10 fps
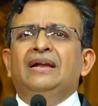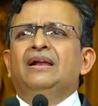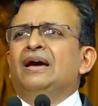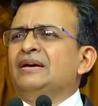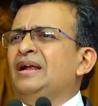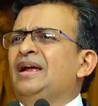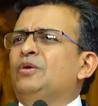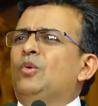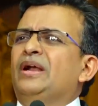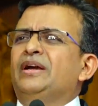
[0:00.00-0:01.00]
And Lakra
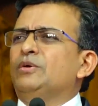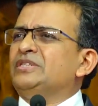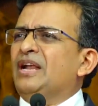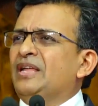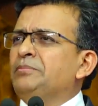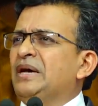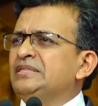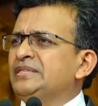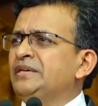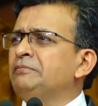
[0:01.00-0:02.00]
had won it. He was an
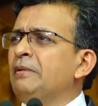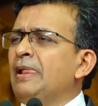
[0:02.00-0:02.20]
Adivasi,